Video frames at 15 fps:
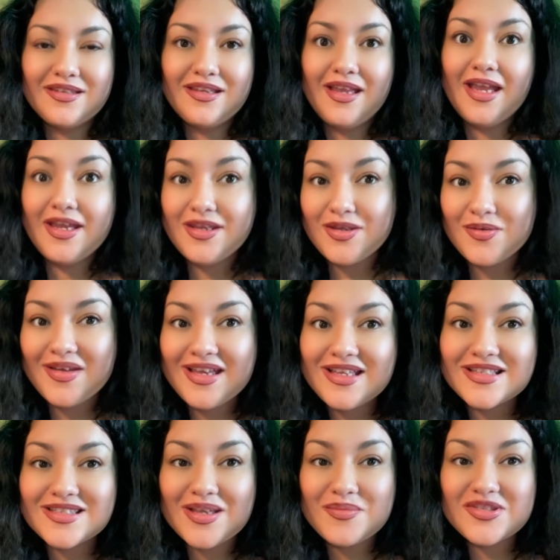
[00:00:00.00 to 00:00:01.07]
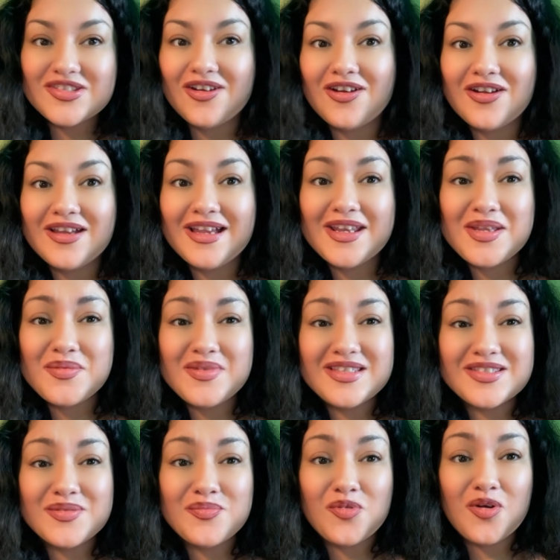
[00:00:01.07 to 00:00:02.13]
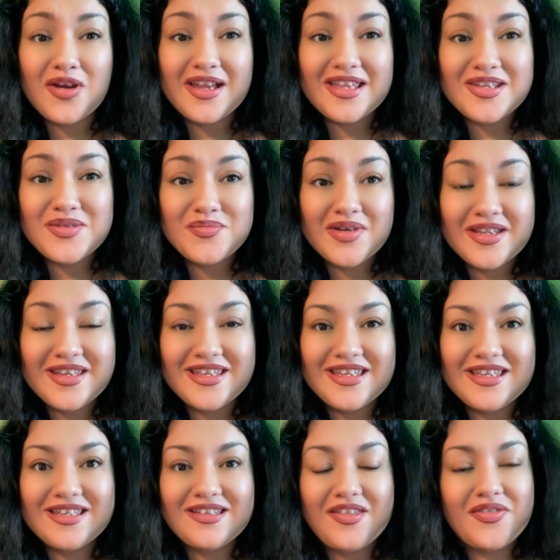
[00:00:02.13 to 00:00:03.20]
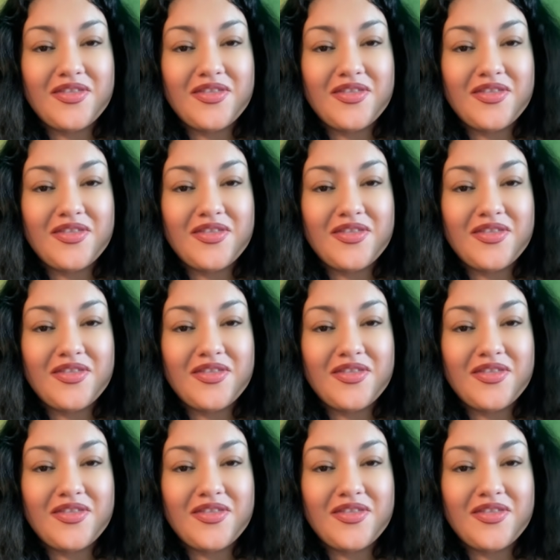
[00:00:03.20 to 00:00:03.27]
Anyways, I'm sorry, I didn't mean to bore anybody.